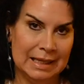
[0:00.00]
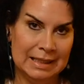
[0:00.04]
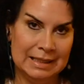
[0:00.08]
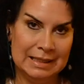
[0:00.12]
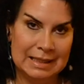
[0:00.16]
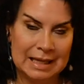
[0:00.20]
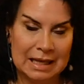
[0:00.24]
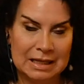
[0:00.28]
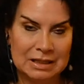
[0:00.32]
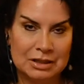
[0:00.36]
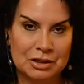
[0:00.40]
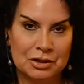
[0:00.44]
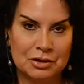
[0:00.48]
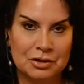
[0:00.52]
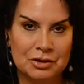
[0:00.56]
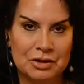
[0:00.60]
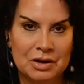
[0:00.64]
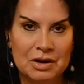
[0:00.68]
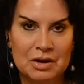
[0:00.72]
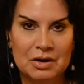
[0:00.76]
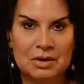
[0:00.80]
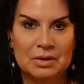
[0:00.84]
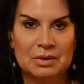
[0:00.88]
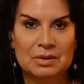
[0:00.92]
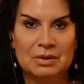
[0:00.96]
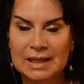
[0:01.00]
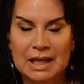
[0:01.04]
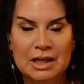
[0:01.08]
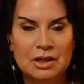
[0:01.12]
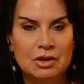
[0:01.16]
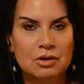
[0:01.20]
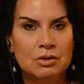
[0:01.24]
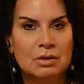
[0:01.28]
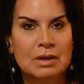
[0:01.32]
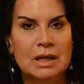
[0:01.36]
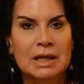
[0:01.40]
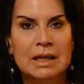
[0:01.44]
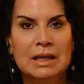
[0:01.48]
Yes or no? Then
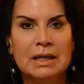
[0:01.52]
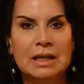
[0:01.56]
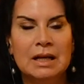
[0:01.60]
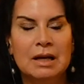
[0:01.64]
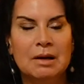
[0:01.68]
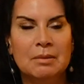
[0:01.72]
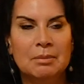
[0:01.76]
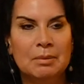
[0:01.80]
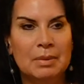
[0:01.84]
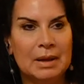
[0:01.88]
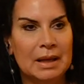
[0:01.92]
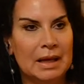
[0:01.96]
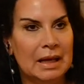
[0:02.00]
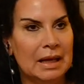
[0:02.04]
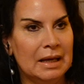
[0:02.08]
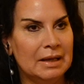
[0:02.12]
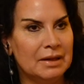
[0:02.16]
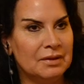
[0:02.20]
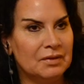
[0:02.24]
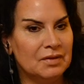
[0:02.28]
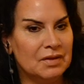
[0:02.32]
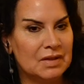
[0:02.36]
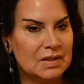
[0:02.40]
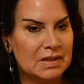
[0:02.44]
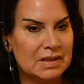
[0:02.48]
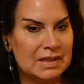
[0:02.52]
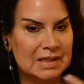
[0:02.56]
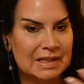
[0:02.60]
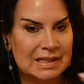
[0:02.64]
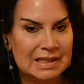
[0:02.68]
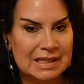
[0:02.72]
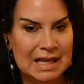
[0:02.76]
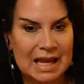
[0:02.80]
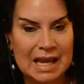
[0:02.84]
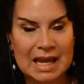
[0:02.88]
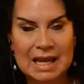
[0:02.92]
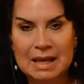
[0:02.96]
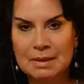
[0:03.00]
you get up out of the
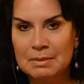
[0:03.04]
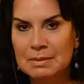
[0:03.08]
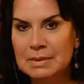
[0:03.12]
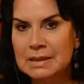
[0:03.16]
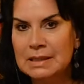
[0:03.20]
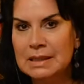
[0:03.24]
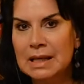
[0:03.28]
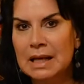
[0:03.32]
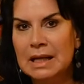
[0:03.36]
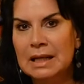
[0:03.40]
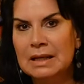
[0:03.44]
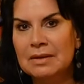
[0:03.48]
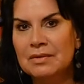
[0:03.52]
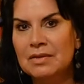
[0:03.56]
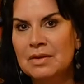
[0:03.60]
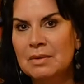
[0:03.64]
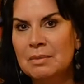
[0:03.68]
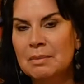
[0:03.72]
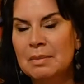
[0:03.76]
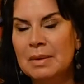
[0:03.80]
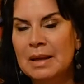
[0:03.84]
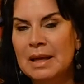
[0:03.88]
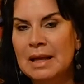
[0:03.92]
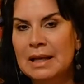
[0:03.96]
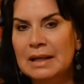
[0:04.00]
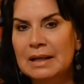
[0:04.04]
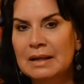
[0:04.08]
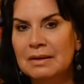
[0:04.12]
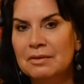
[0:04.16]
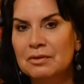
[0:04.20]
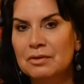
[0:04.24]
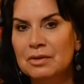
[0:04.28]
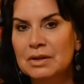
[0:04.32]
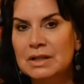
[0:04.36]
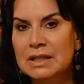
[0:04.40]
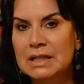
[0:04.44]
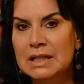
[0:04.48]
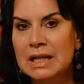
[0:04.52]
same side of the bed
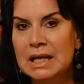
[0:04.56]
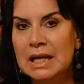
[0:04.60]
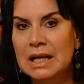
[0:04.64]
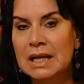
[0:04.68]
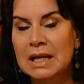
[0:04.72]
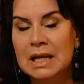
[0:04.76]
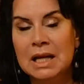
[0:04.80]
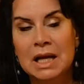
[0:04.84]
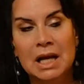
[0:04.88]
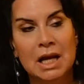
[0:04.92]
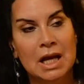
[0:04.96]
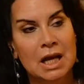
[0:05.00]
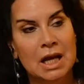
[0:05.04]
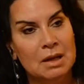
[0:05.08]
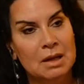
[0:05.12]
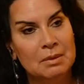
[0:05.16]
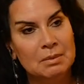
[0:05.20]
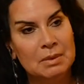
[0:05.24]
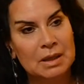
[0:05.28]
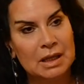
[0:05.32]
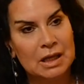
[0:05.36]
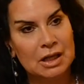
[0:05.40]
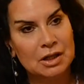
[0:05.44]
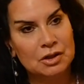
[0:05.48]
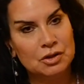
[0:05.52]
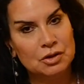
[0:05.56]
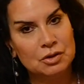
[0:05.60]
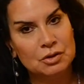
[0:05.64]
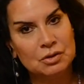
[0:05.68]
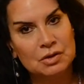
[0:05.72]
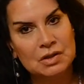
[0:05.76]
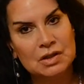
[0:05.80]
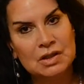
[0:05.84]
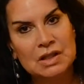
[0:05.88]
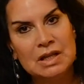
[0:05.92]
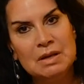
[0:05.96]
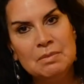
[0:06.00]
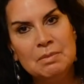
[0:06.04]
every day because you
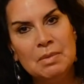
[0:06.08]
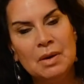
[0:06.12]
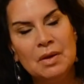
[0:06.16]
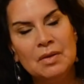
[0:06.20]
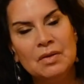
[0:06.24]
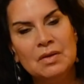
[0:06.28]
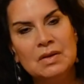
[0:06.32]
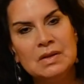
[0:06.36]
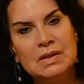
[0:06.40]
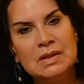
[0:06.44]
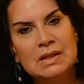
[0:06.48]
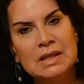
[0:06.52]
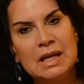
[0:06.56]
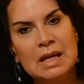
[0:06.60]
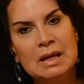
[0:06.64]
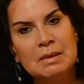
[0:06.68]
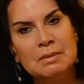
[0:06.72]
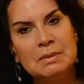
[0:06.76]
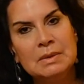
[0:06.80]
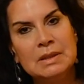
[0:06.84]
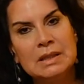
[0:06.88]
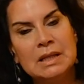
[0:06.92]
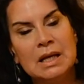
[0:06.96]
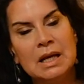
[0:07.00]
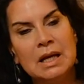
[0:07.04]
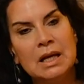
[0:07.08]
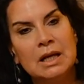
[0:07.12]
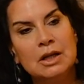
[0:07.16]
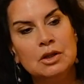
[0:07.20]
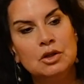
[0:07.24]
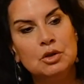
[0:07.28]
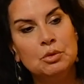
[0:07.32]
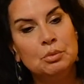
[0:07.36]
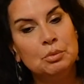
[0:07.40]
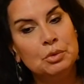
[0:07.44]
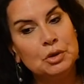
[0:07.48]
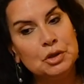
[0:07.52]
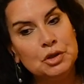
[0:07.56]
sleep on the same side.
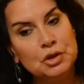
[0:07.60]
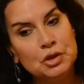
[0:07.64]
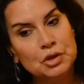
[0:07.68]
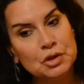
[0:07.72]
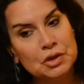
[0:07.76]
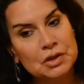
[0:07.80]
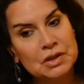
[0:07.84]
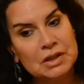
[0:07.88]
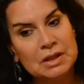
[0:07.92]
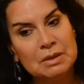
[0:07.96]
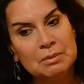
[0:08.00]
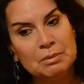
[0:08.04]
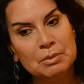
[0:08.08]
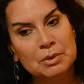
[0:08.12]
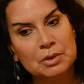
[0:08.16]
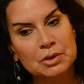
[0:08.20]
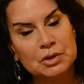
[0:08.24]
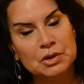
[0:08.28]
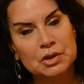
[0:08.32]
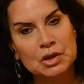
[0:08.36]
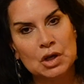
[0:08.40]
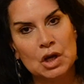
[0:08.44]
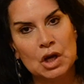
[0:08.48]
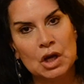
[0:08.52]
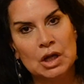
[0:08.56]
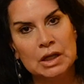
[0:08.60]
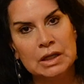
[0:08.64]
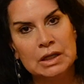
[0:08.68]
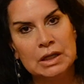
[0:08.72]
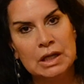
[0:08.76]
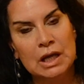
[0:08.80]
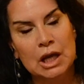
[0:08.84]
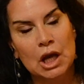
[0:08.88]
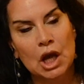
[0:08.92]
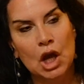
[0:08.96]
You put your slippers on.